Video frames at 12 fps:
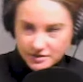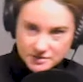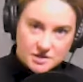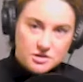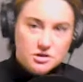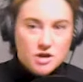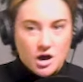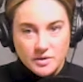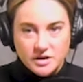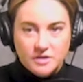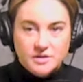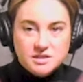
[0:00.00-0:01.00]
And I was like, no.
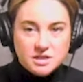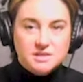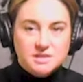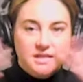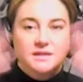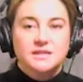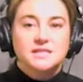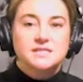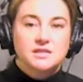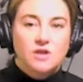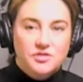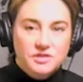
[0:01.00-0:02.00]
And, you know, he starts like
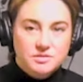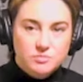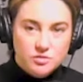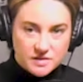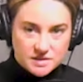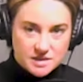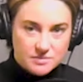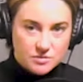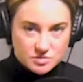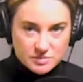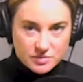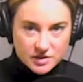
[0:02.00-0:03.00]
listing all these movies that
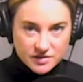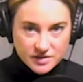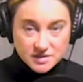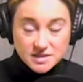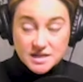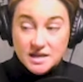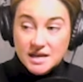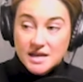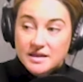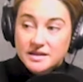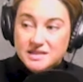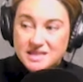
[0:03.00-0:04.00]
most people I think see.
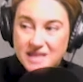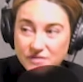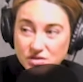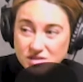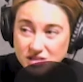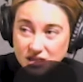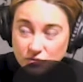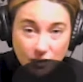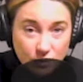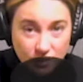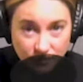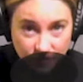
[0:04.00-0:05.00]
And he's like, have you seen
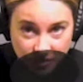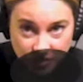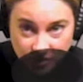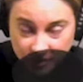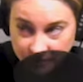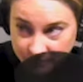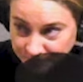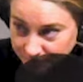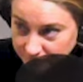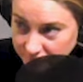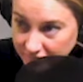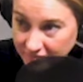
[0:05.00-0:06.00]
Requiem for a Dream?
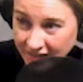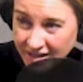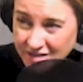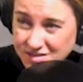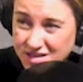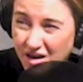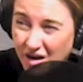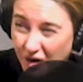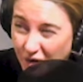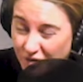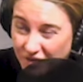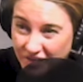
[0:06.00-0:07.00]
And I was like,
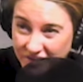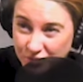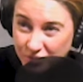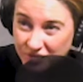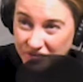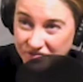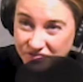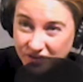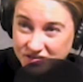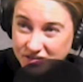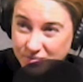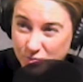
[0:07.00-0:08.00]
oh, that like really
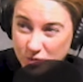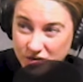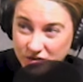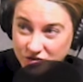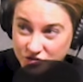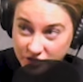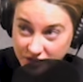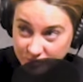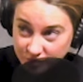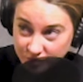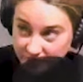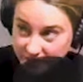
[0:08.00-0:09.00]
fucked up weird drug
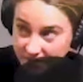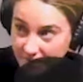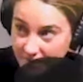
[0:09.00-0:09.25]
movie.